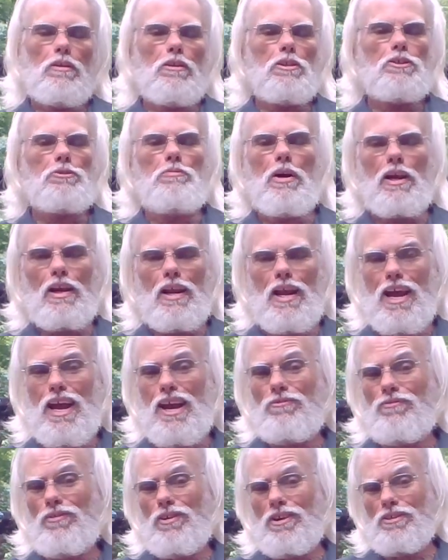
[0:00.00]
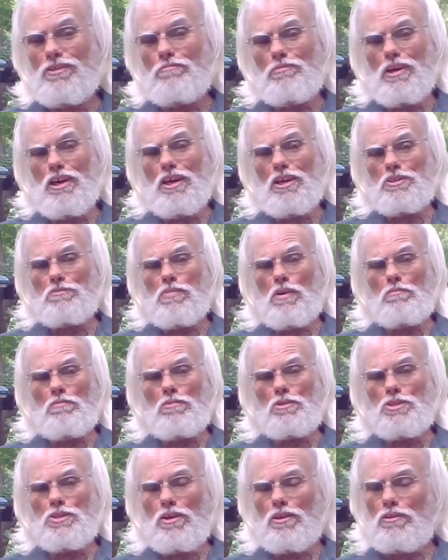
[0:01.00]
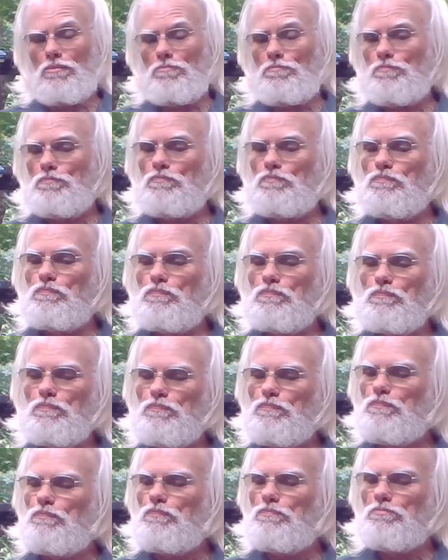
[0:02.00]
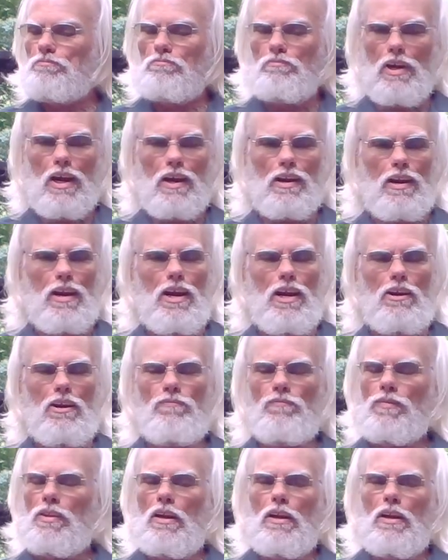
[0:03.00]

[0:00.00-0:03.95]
It's about a half on the Boz pepper scale. About a half.